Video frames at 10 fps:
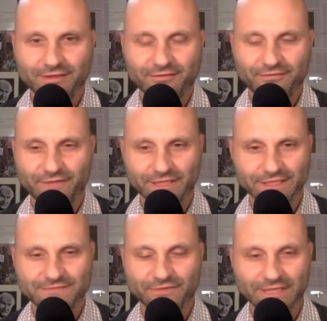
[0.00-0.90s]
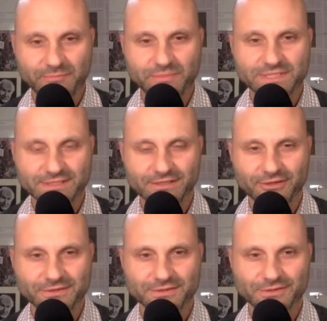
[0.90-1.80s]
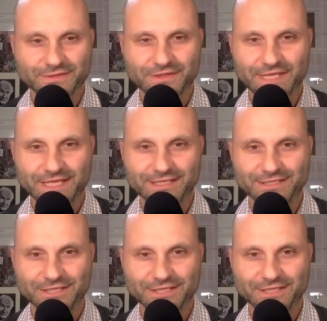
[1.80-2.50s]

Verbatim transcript: fillers for lips and those sorts of things.